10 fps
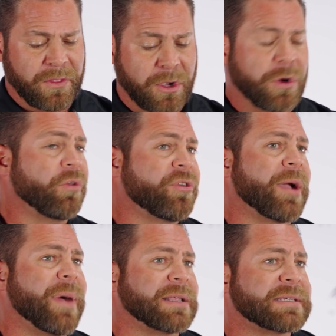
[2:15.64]
The cool
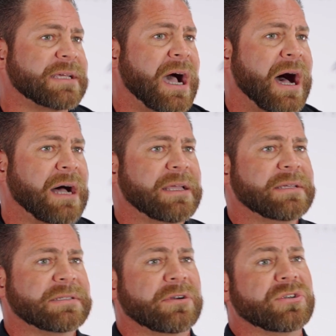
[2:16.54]
thing about SKAA
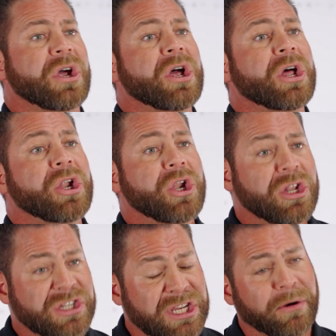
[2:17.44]
is there's
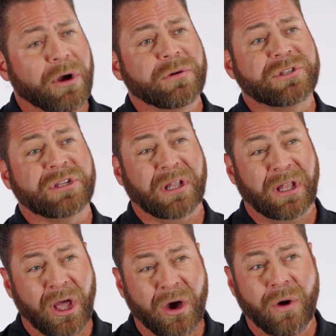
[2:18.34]
zero to
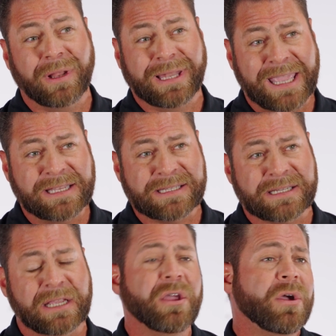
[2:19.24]
low
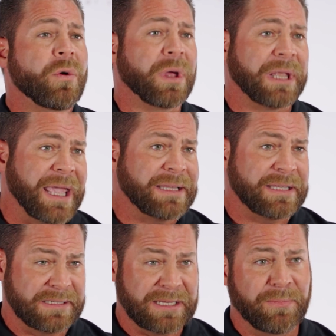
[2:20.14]
latency. What
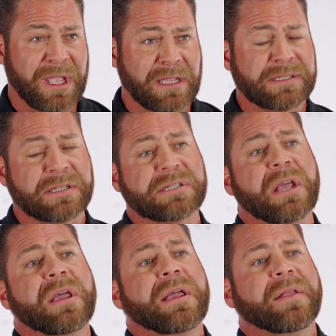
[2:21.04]
latency means is
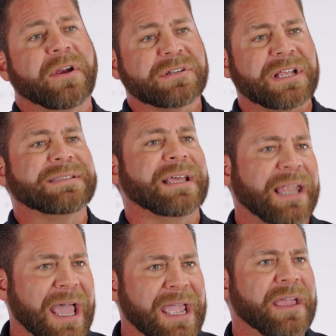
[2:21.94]
there's a
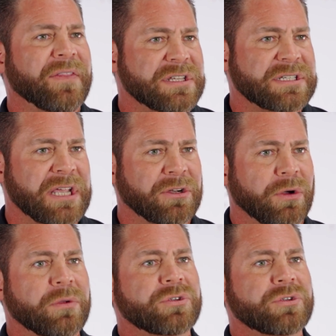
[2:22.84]
delay in the signal.